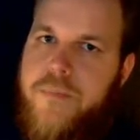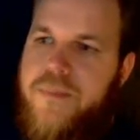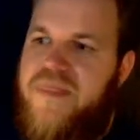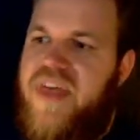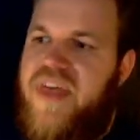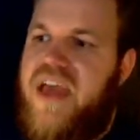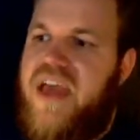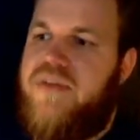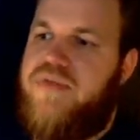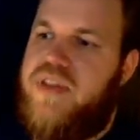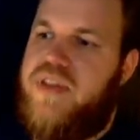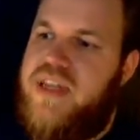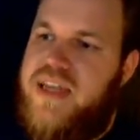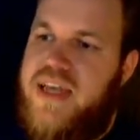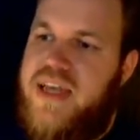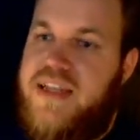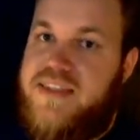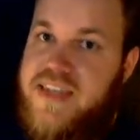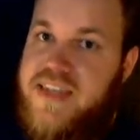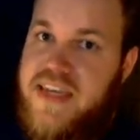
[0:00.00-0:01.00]
And
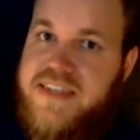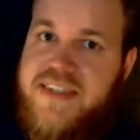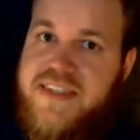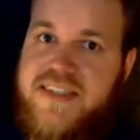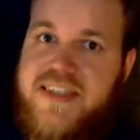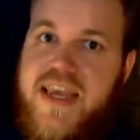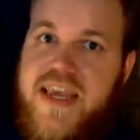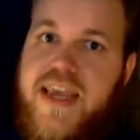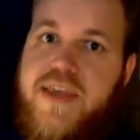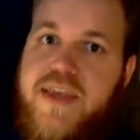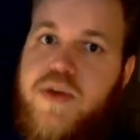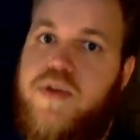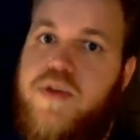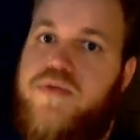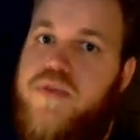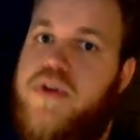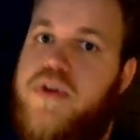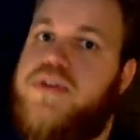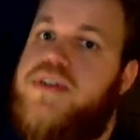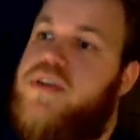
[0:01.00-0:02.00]
thankfully, Texas State
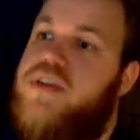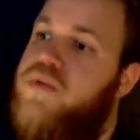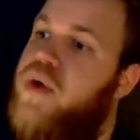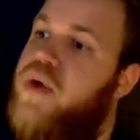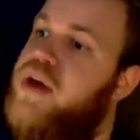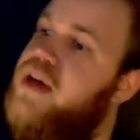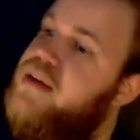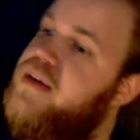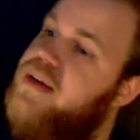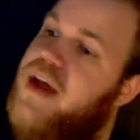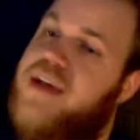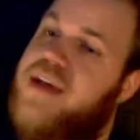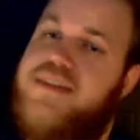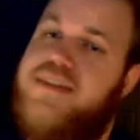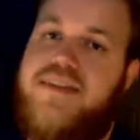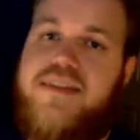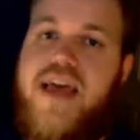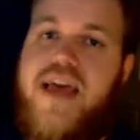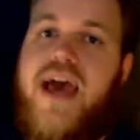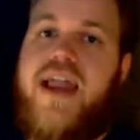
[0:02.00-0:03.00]
University
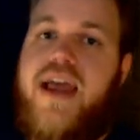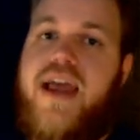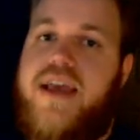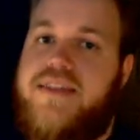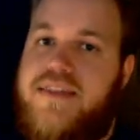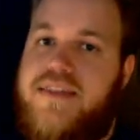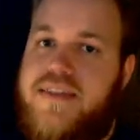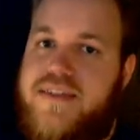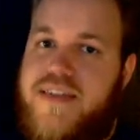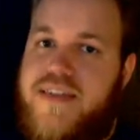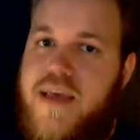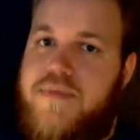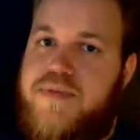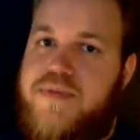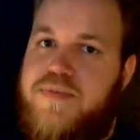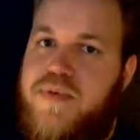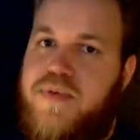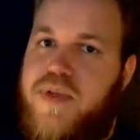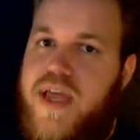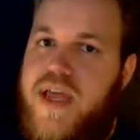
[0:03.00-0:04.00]
recognizes that as an
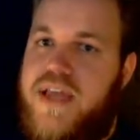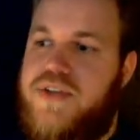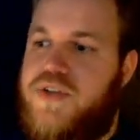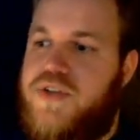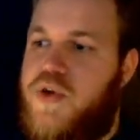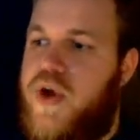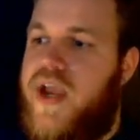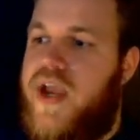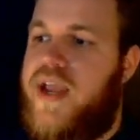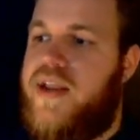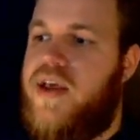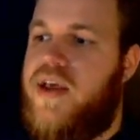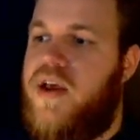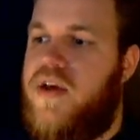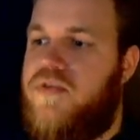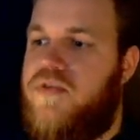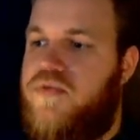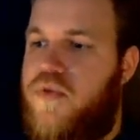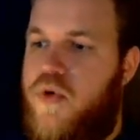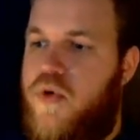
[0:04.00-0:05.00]
acceptable end grade
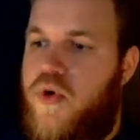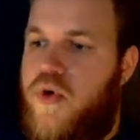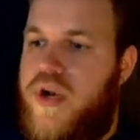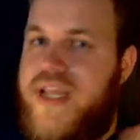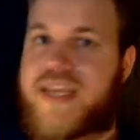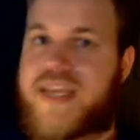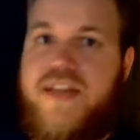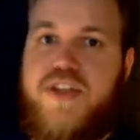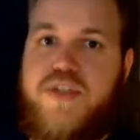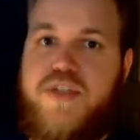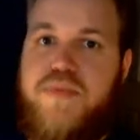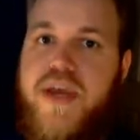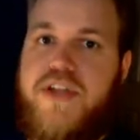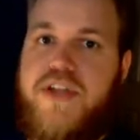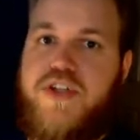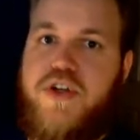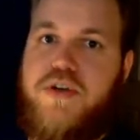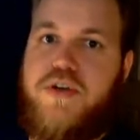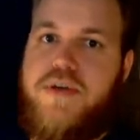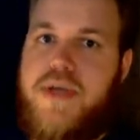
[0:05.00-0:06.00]
for an English
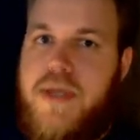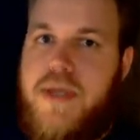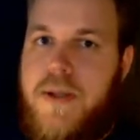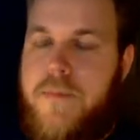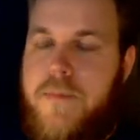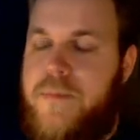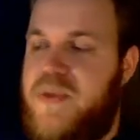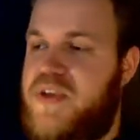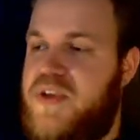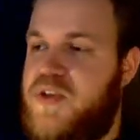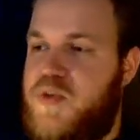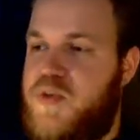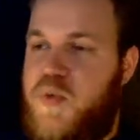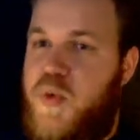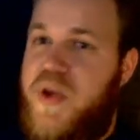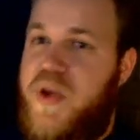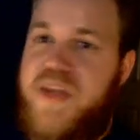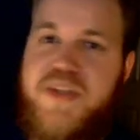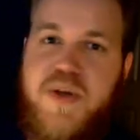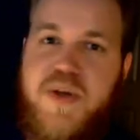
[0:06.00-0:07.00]
major,
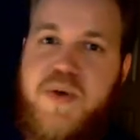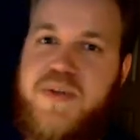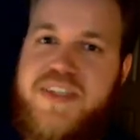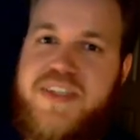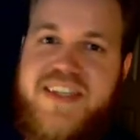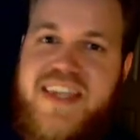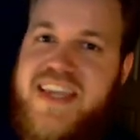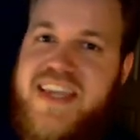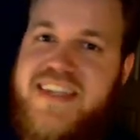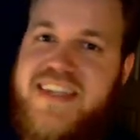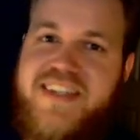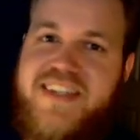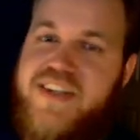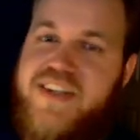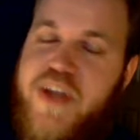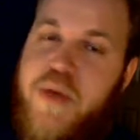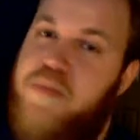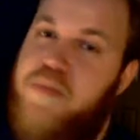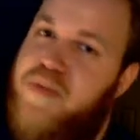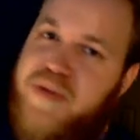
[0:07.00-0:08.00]
because we don't need
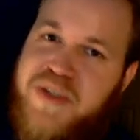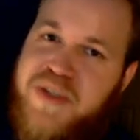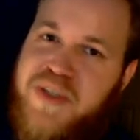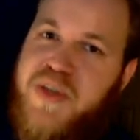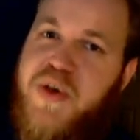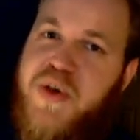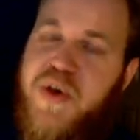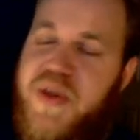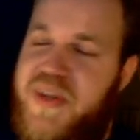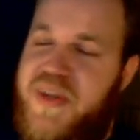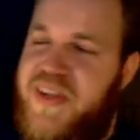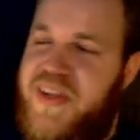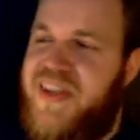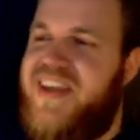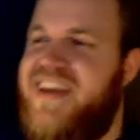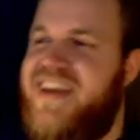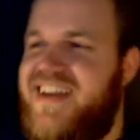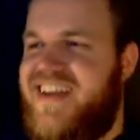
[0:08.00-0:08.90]
numbers good.